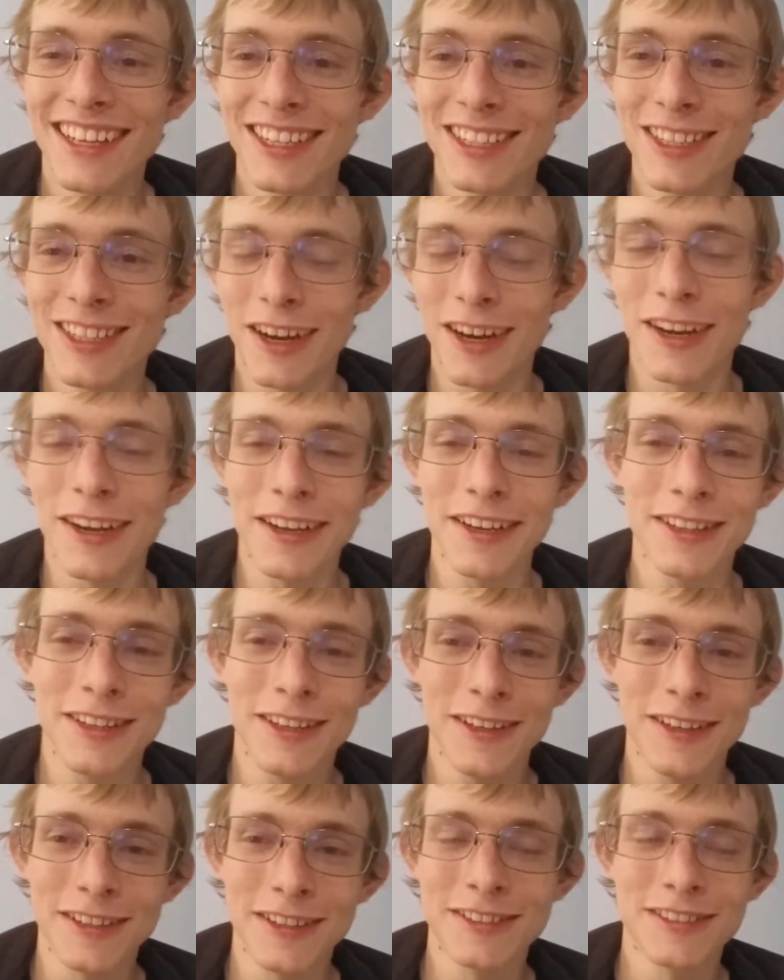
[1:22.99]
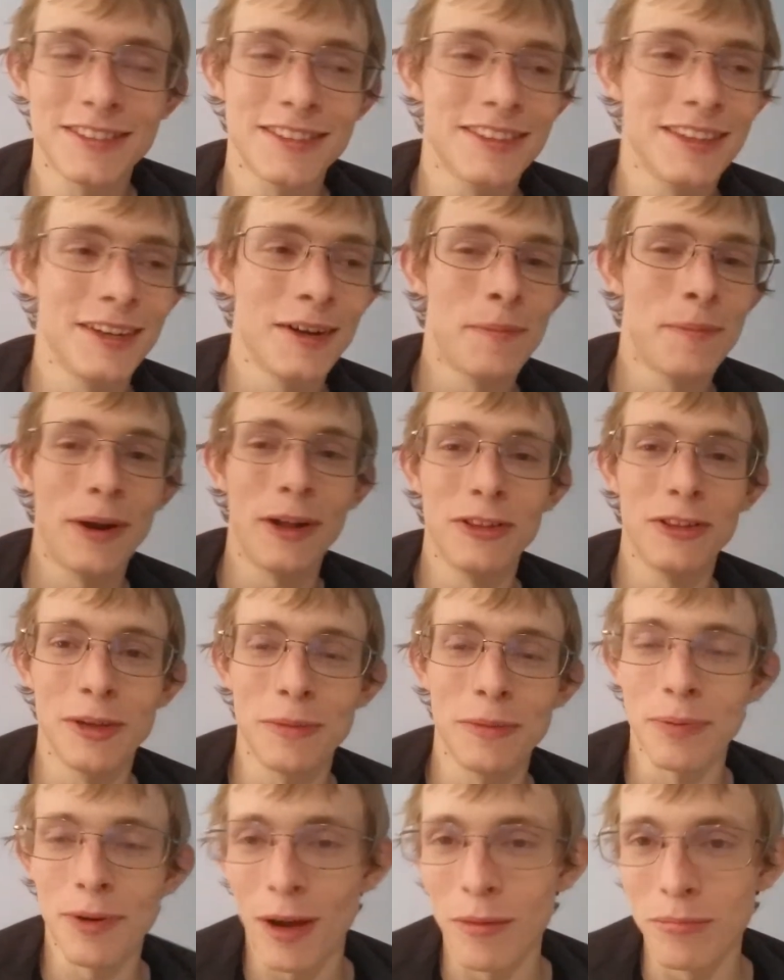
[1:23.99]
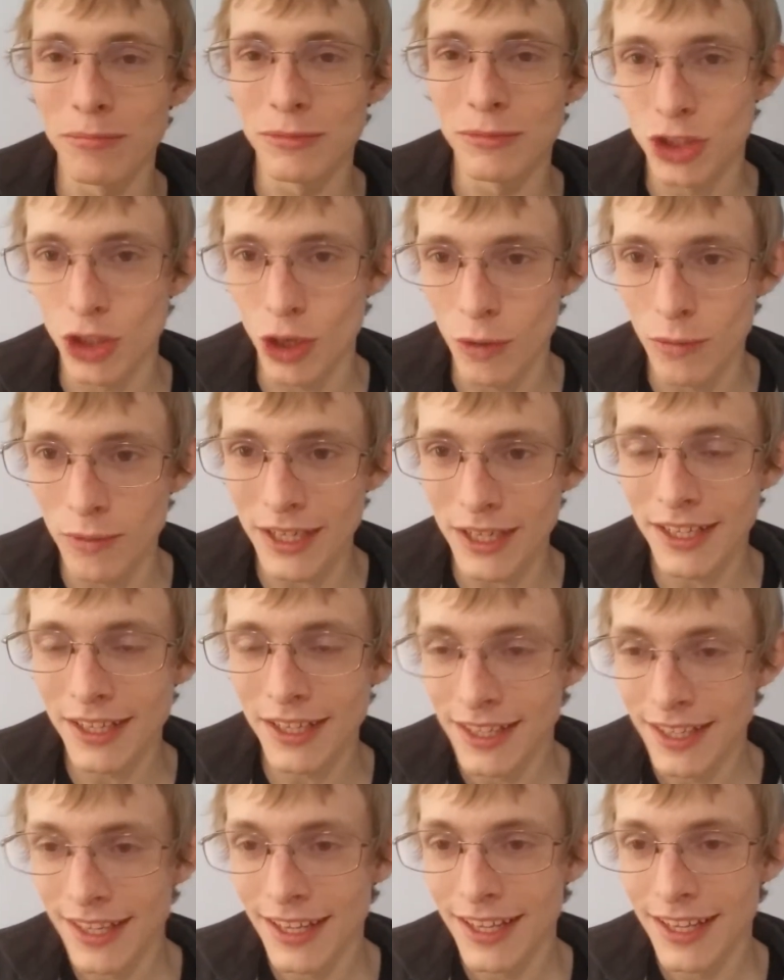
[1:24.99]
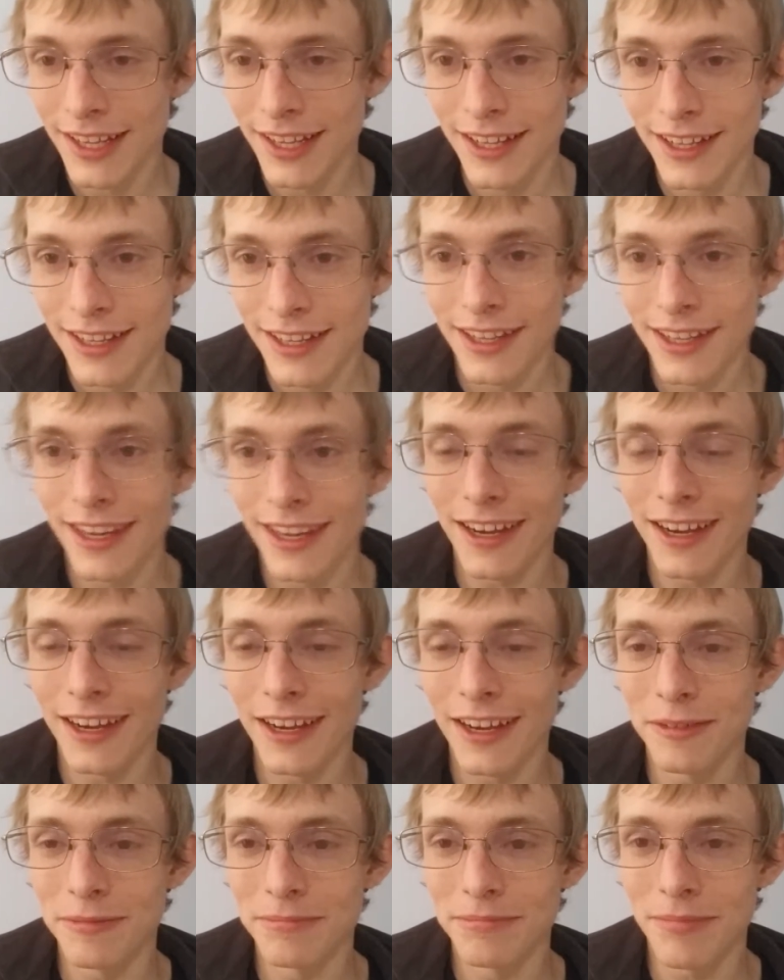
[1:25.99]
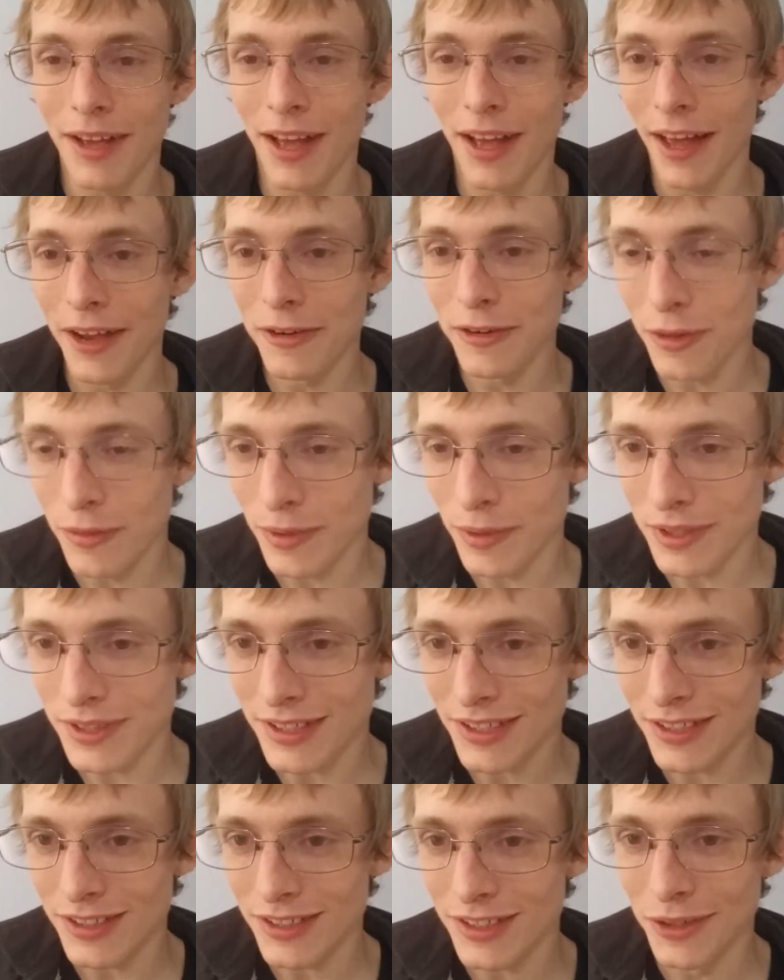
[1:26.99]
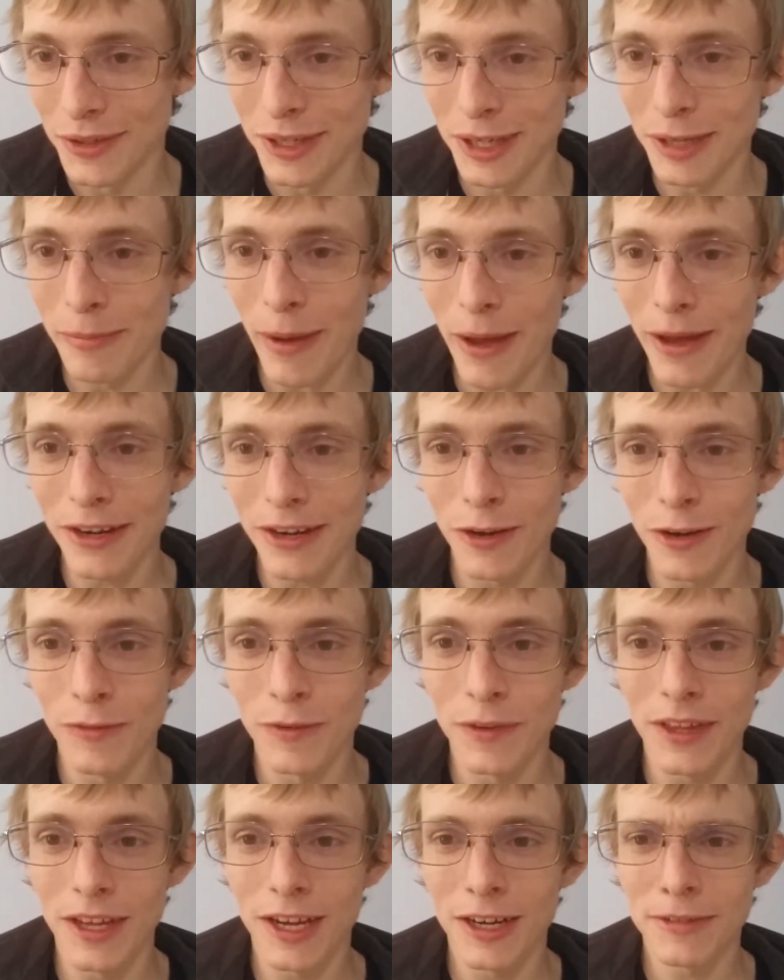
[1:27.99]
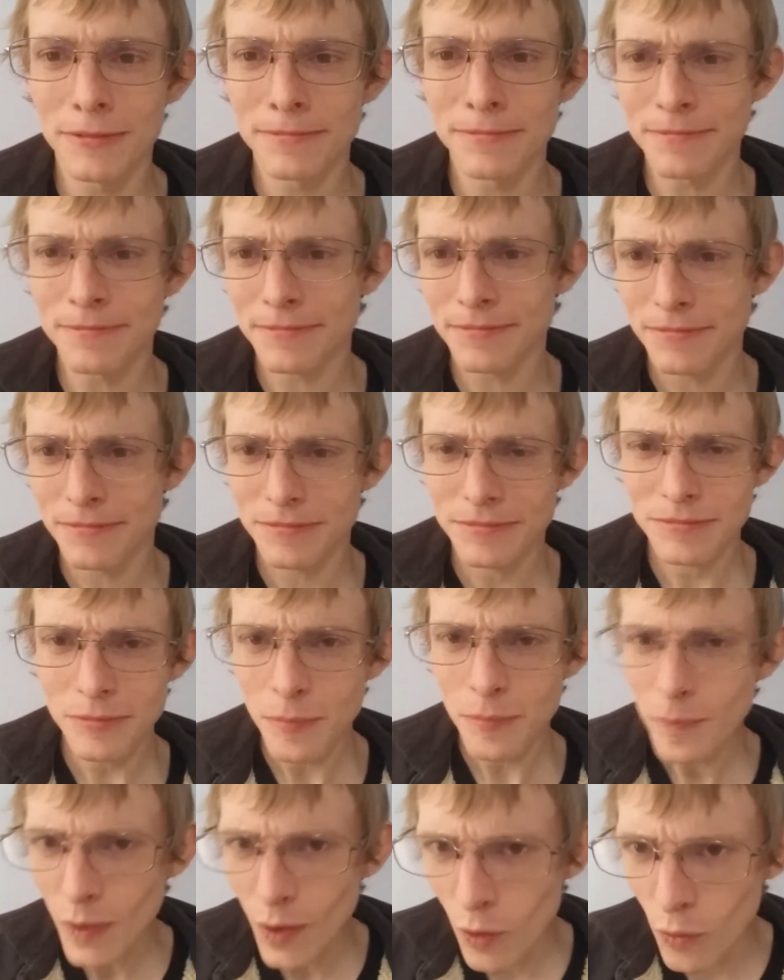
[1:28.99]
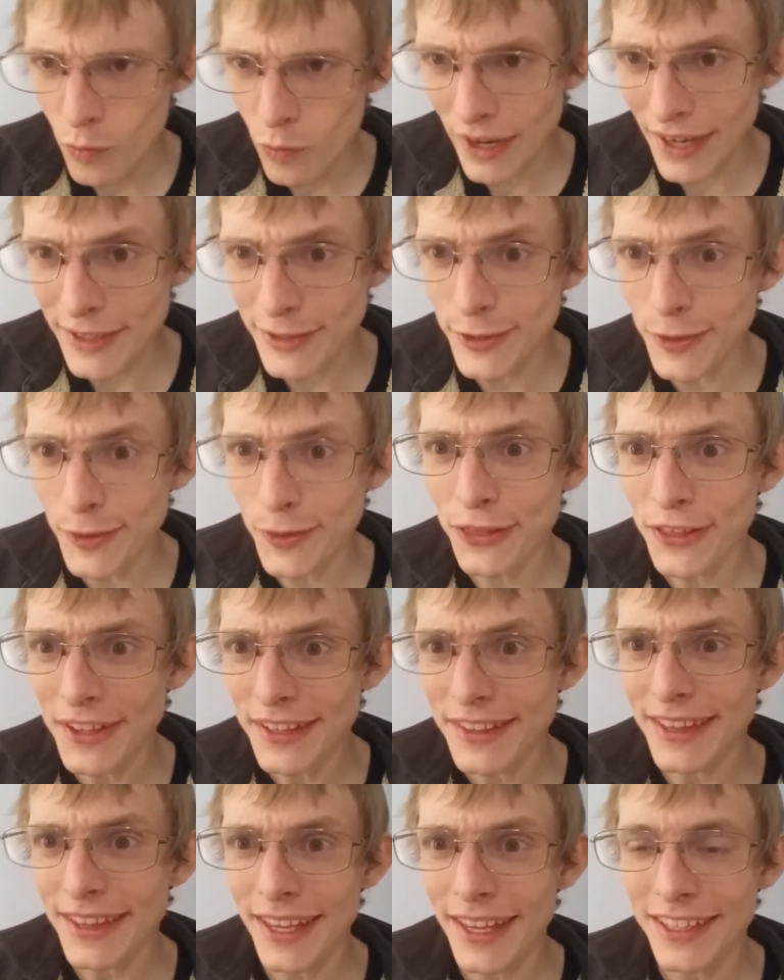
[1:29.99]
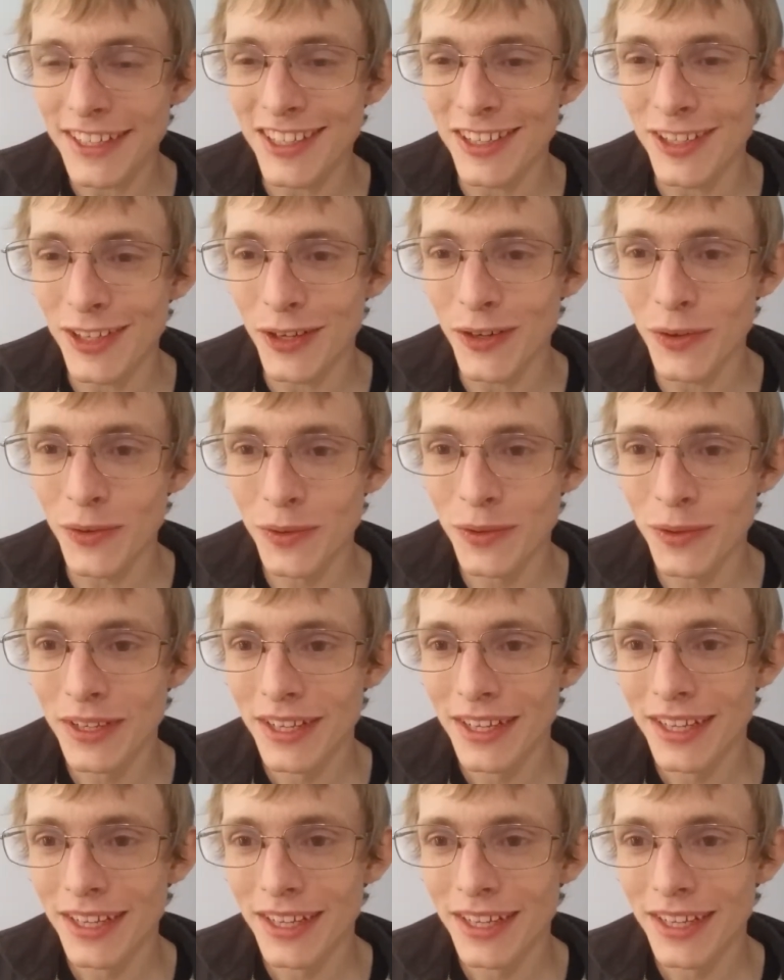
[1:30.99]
They're apparently a problem in Germany. I don't know what they're doing about it over there. What I do think they can do